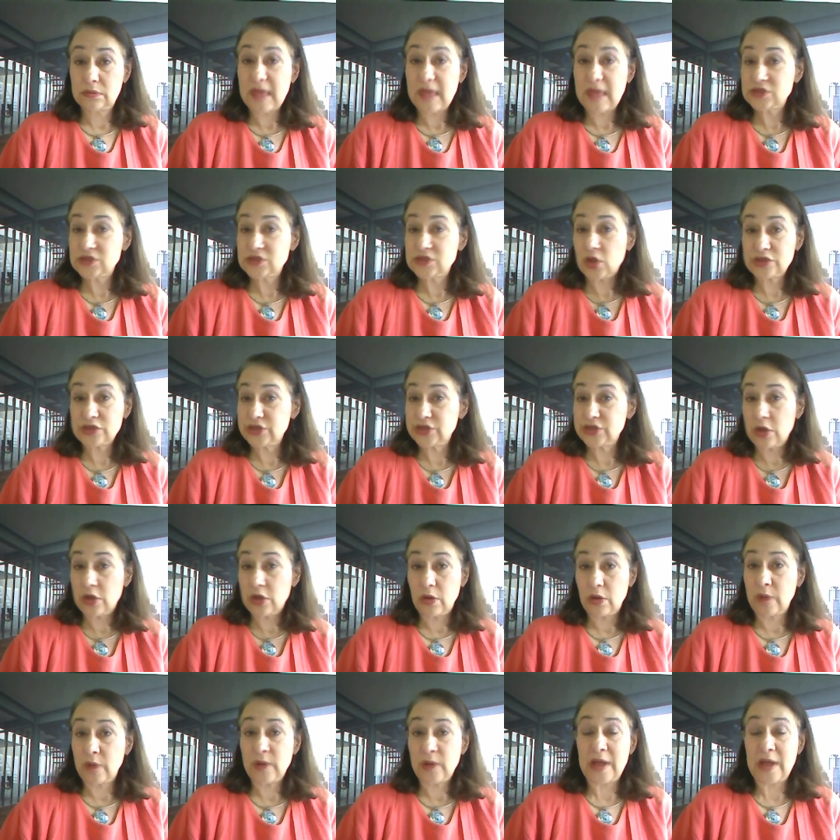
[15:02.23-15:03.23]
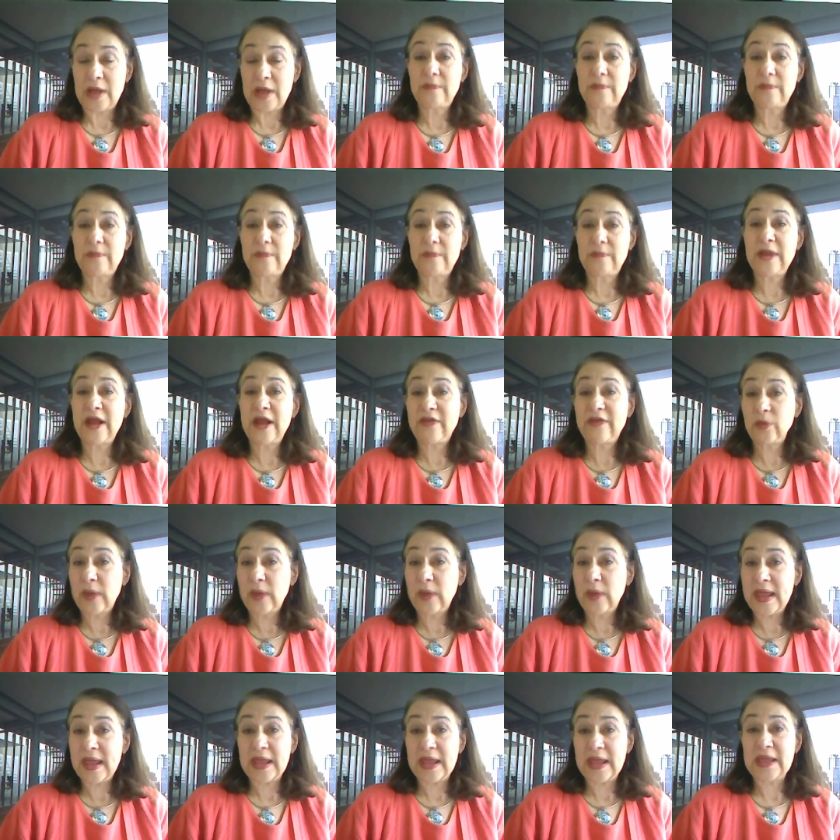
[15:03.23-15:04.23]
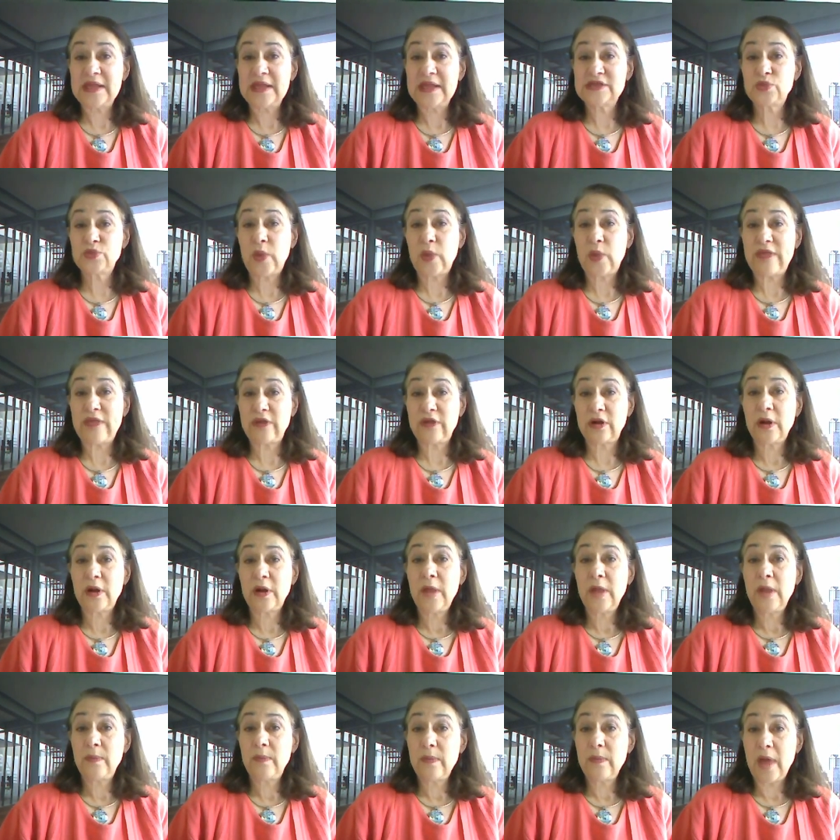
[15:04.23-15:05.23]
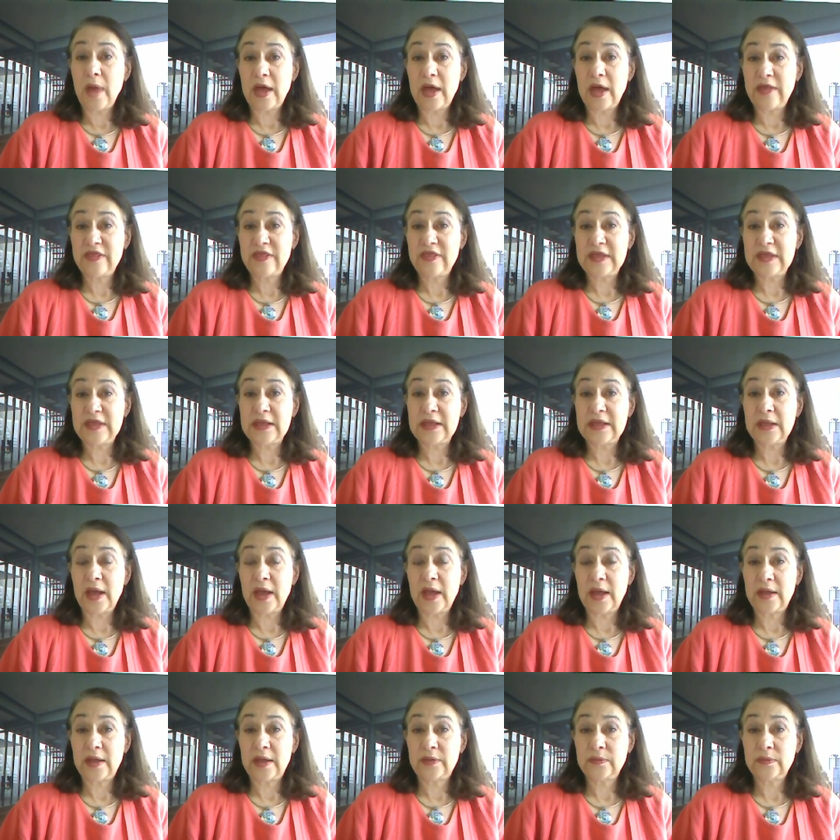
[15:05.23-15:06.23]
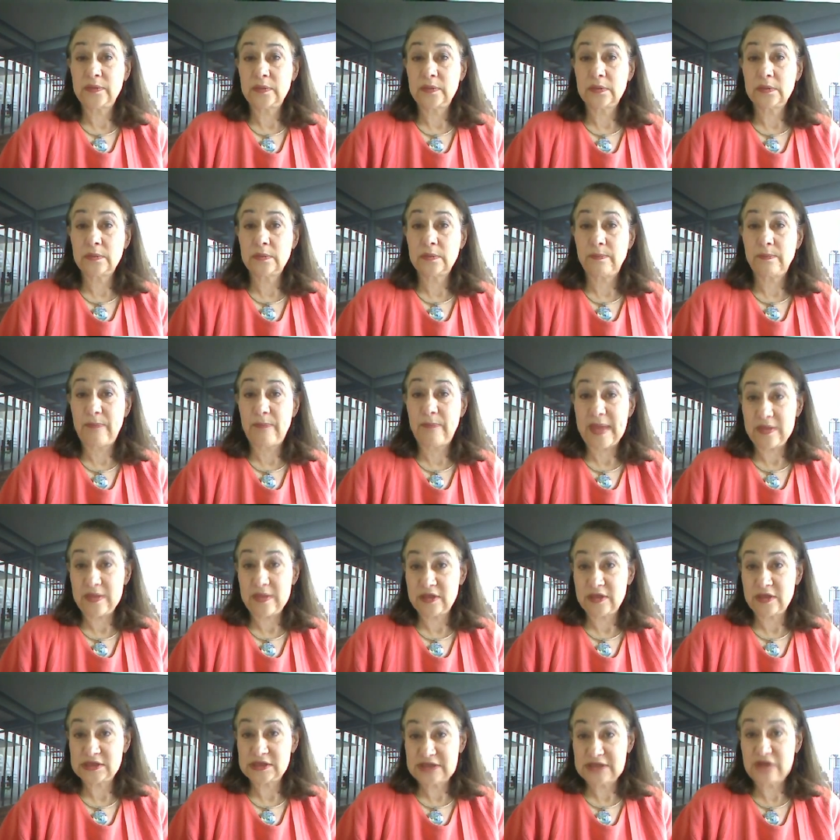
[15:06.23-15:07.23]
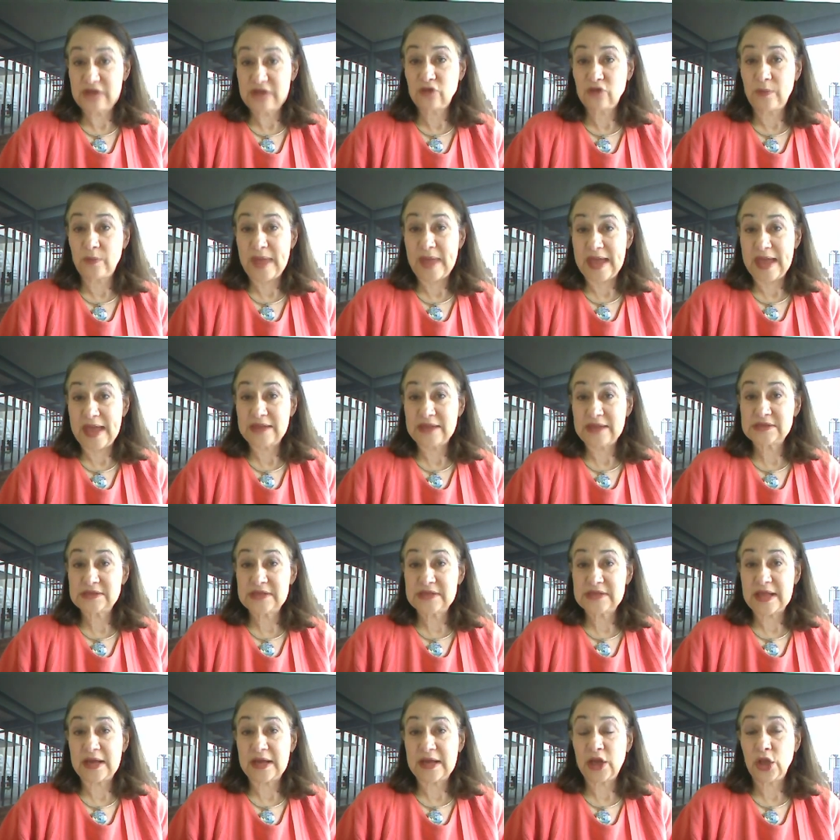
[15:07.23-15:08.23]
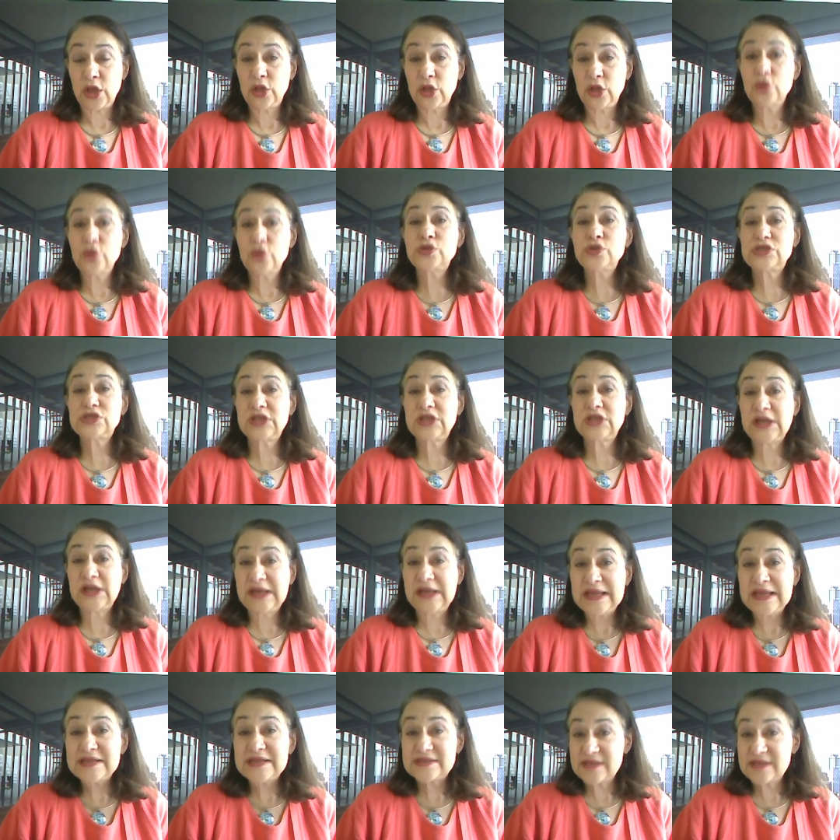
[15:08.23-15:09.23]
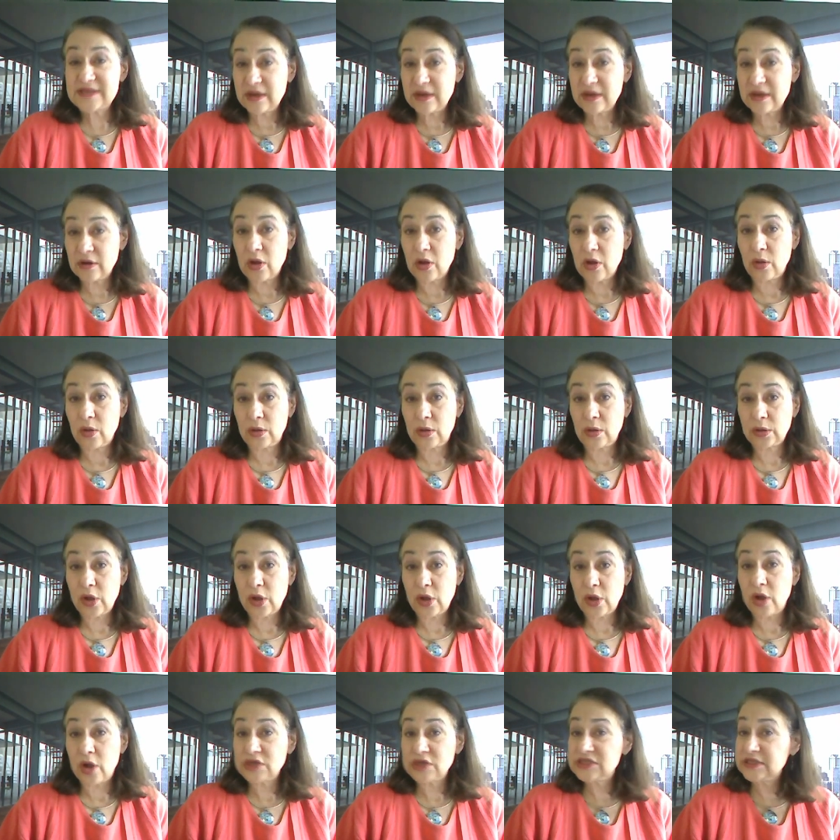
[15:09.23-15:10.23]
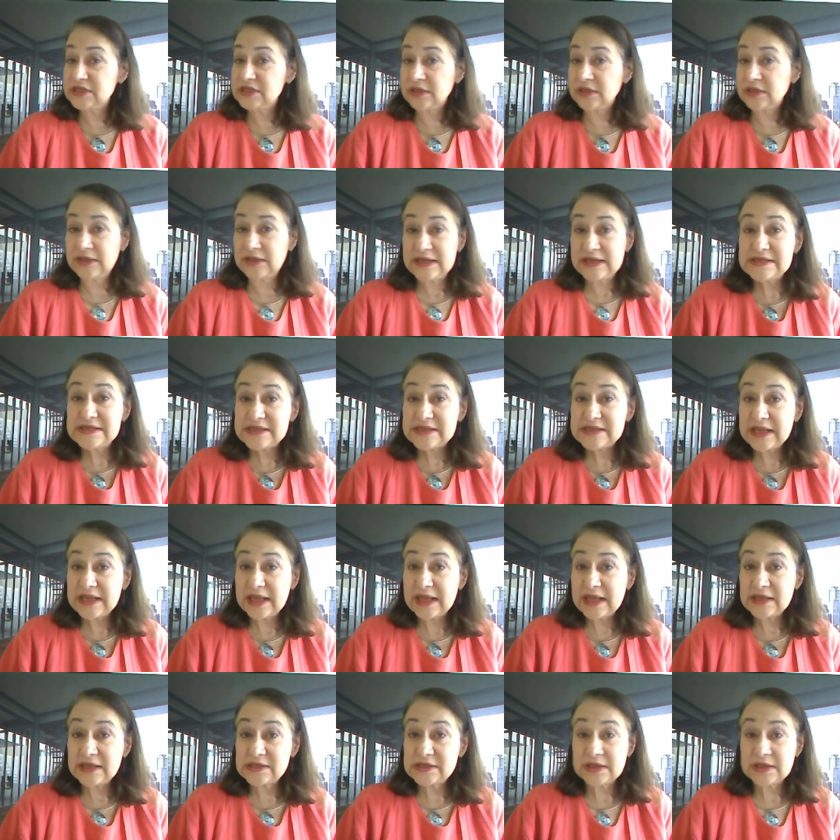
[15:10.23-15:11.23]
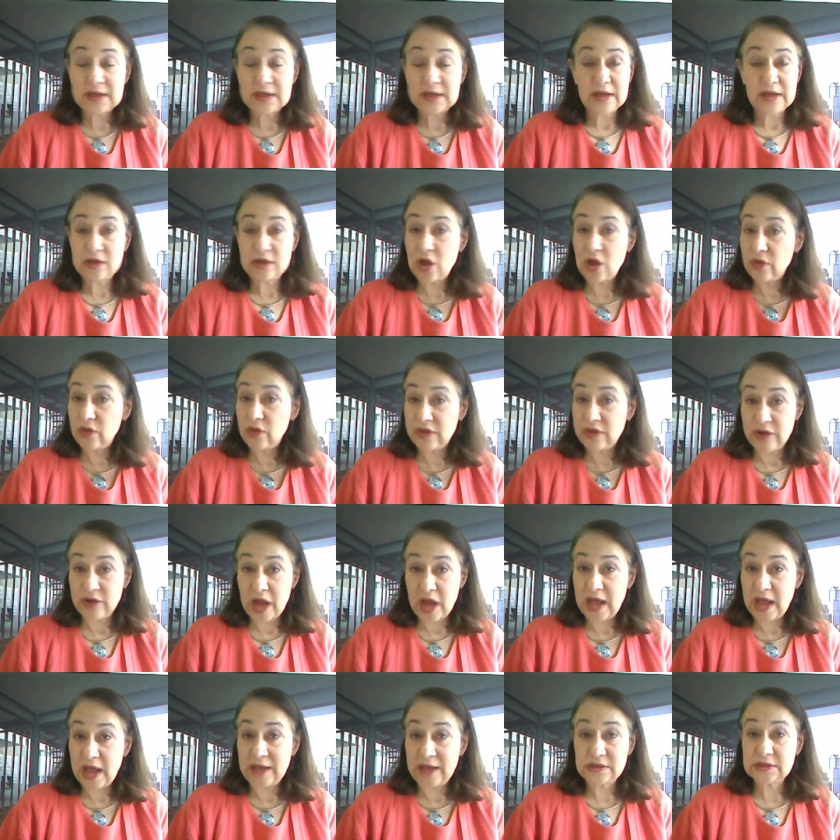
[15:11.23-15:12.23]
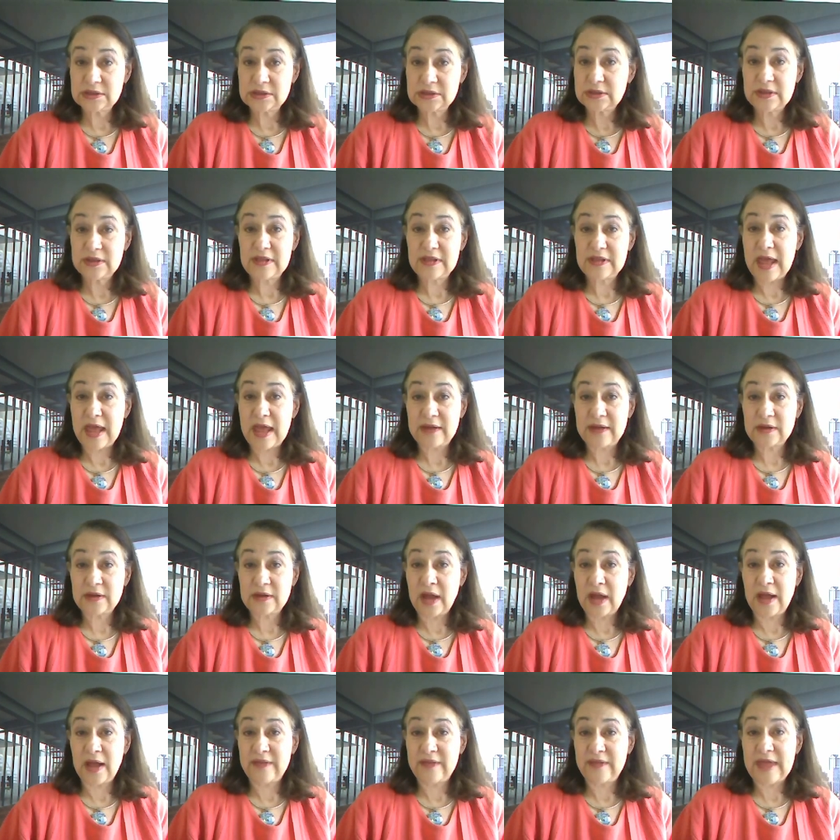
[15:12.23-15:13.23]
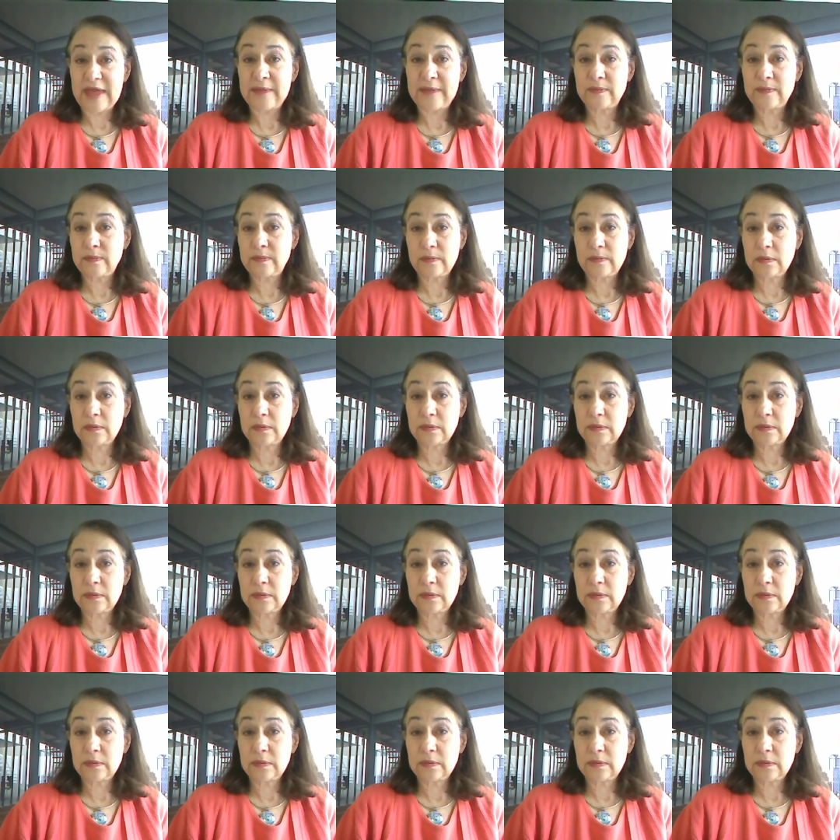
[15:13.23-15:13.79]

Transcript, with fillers: that's also a problem. Another way is whether uh, the uh, the central banks that used to lease their gold are still leasing it. No, they're not. That uh, that